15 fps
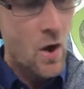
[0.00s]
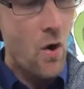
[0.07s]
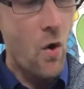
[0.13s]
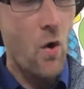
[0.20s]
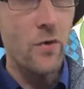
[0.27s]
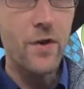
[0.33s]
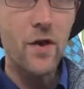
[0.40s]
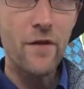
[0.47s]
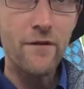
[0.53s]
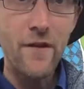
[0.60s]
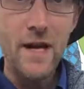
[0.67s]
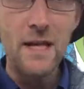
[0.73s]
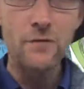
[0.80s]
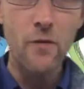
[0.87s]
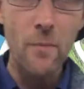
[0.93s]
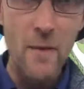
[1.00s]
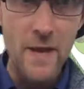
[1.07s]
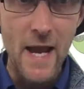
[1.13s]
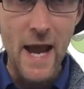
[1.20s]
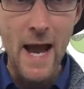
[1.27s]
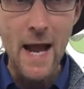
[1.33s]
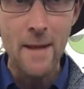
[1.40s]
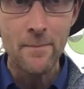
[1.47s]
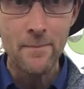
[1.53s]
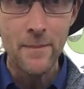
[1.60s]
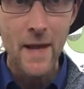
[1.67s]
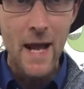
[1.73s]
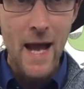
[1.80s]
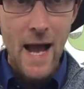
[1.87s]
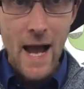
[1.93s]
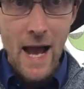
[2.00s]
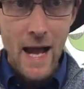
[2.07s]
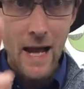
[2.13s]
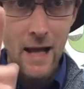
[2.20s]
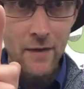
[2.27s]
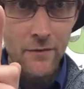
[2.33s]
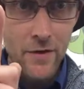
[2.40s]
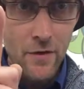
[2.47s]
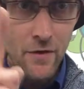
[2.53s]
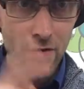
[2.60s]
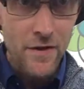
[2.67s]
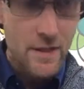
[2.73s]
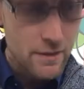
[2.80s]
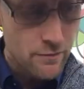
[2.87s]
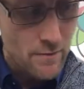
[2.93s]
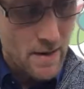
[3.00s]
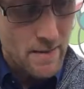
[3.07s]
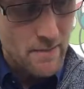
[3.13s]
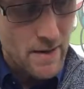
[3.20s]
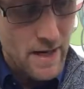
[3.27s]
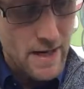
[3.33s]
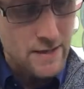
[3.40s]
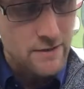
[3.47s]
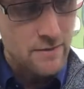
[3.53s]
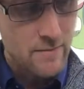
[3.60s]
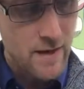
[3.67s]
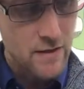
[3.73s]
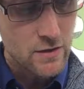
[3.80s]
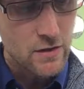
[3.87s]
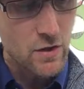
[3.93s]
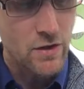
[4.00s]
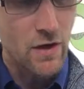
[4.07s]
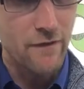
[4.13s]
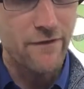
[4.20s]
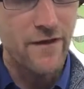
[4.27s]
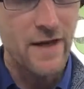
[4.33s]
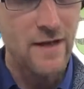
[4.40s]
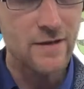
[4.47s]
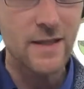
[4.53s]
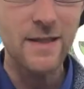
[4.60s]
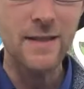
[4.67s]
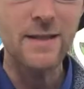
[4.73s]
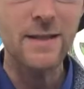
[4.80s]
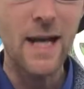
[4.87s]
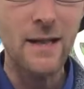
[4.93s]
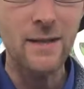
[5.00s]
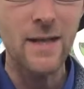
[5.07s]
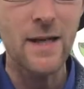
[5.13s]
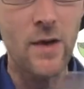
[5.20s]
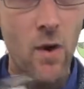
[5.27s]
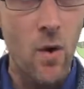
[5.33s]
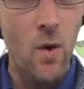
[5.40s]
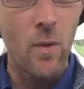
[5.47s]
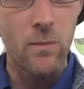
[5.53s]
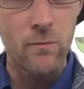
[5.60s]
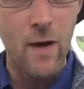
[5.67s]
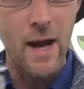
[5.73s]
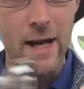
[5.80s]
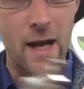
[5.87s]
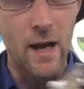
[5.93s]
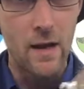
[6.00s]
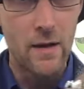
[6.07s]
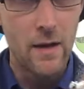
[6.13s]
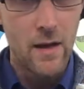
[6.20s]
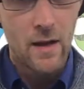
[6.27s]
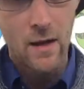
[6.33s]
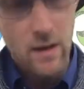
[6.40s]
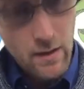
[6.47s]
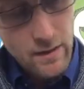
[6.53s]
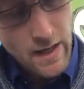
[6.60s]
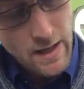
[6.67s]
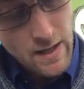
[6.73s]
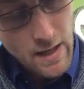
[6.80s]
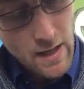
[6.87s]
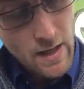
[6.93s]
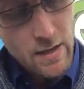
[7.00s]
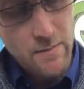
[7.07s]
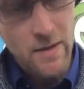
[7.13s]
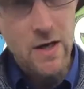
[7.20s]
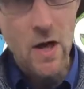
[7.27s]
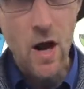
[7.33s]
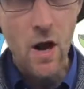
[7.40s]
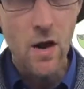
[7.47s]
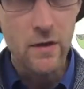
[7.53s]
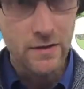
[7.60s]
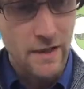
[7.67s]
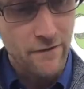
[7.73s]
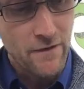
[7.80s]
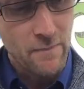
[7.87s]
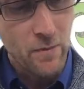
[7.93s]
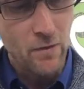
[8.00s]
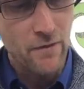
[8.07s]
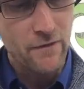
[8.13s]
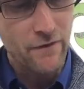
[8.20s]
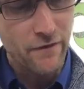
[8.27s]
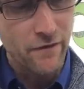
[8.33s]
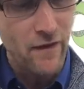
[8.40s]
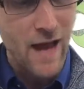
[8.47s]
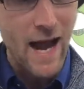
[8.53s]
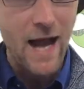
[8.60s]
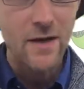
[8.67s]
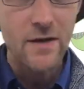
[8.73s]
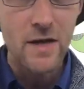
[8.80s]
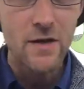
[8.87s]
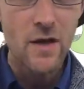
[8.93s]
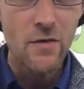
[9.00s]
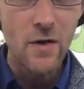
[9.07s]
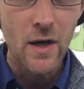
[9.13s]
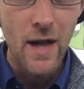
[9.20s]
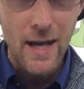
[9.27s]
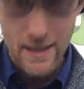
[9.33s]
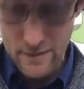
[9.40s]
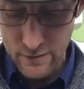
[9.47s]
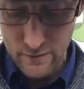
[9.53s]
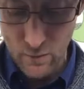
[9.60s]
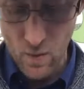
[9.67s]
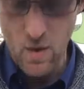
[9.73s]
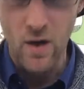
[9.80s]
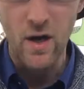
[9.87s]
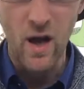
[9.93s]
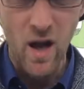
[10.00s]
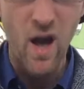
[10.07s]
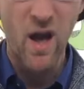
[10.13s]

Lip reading: All the other fingers are up in the air. And the other thing to remember is to make sure your fingers are standing upright. Okay? Because if you put them flat, your ukulele doesn't work.